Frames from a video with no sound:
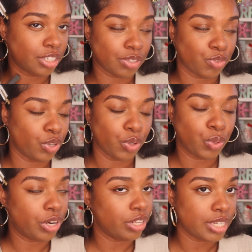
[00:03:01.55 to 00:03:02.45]
just for a whole
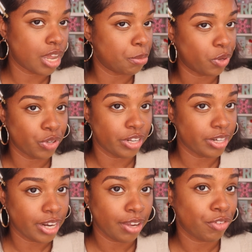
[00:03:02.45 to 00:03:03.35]
nother time, a whole nother
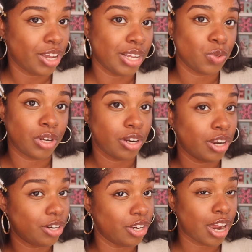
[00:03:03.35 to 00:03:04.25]
day. If you guys want to learn how
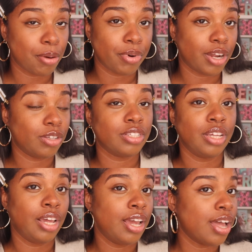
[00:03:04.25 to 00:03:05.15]
to do your eyebrows,
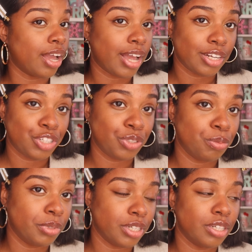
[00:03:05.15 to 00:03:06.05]
I got you,
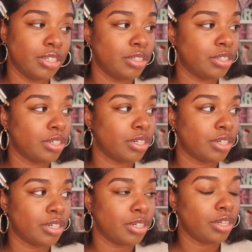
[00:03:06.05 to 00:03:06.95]
but
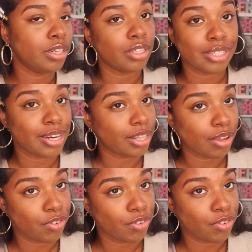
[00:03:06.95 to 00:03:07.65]
this is not that